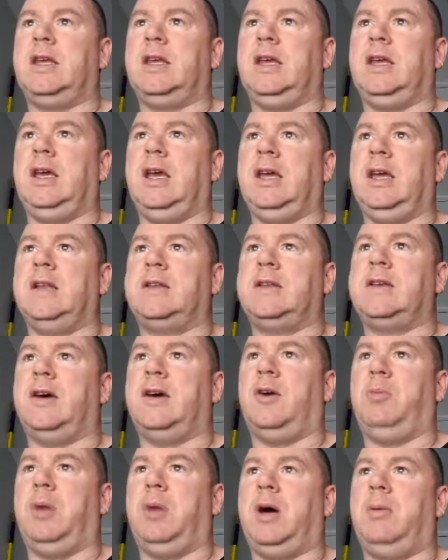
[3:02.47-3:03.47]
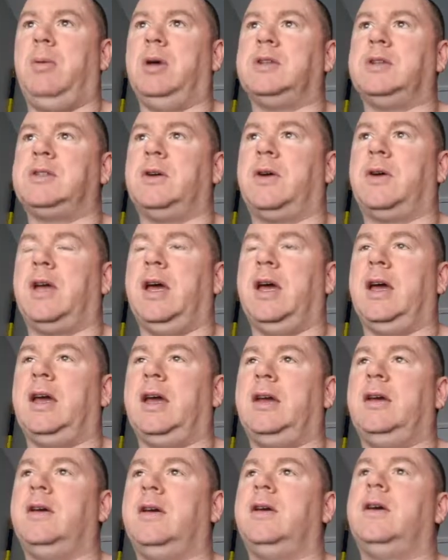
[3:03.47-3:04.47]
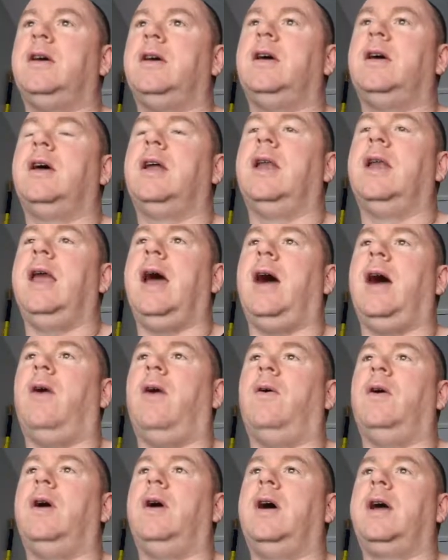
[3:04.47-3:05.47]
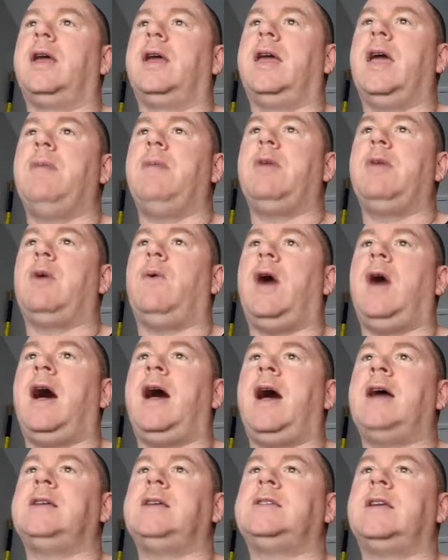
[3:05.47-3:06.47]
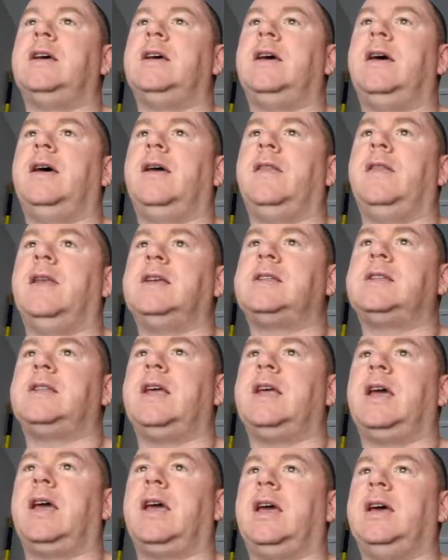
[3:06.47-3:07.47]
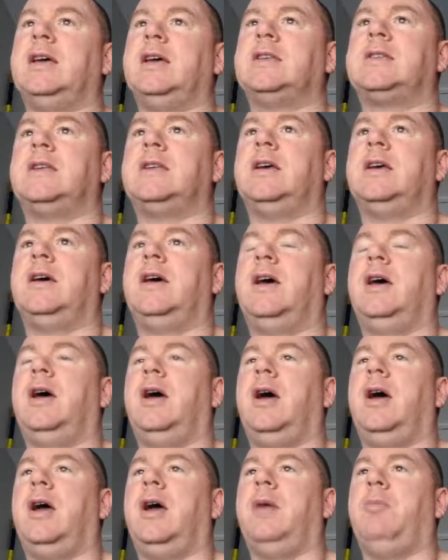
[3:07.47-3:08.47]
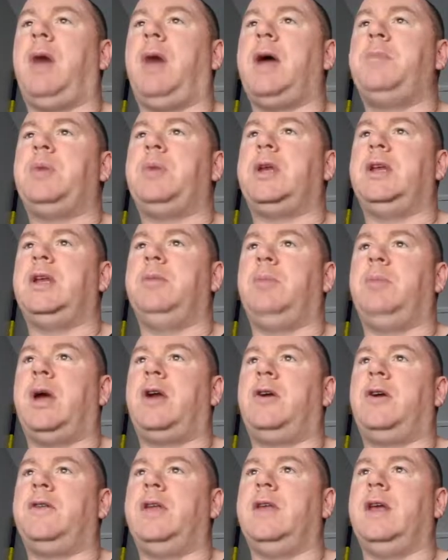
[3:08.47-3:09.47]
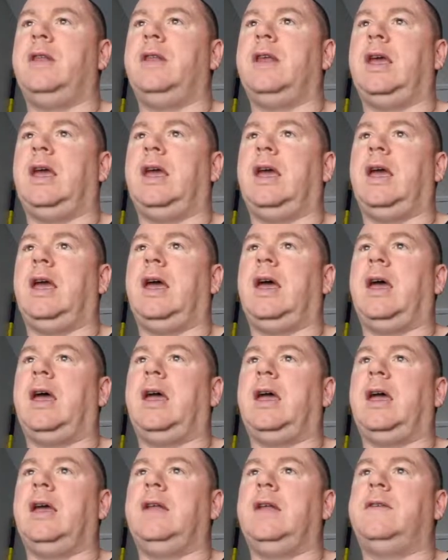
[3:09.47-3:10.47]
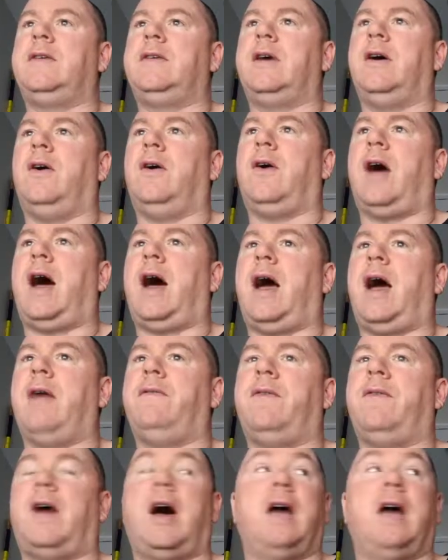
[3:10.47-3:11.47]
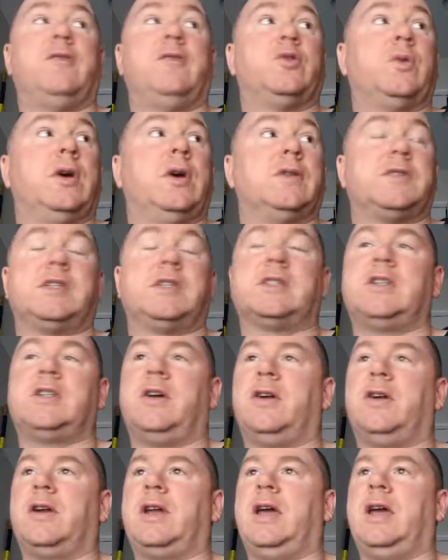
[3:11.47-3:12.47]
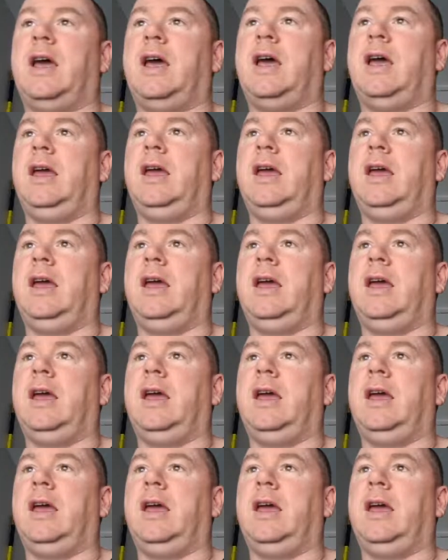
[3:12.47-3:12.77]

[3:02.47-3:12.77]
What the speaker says: Intel Bubbas, okay? Now, gaming-wise, this thing is, in my opinion, better than the Intel i5 12600K